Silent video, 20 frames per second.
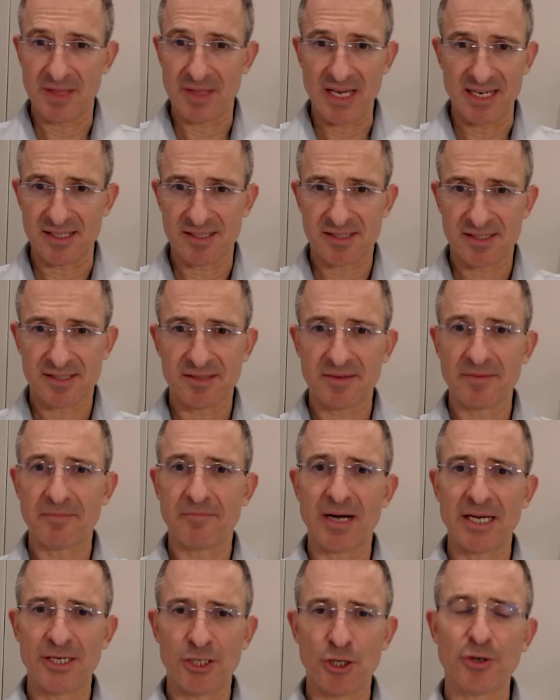that is,
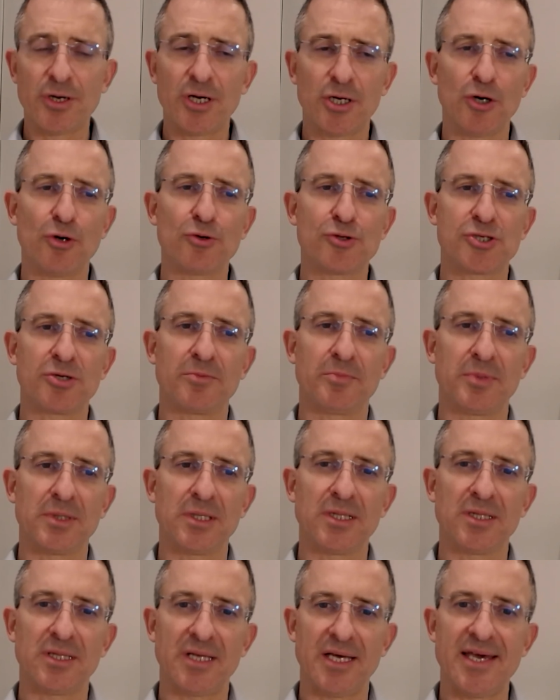my non
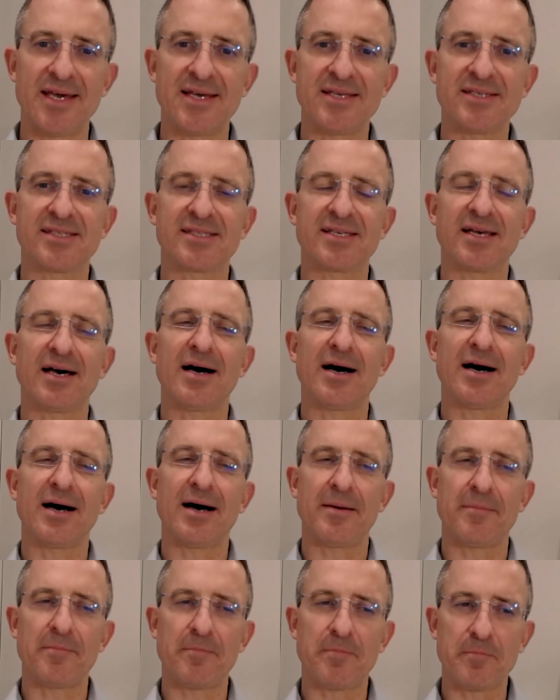negotiable is,
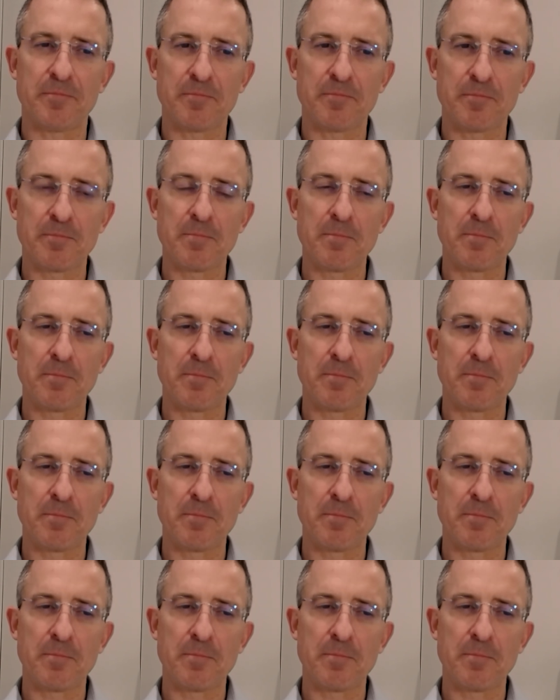um,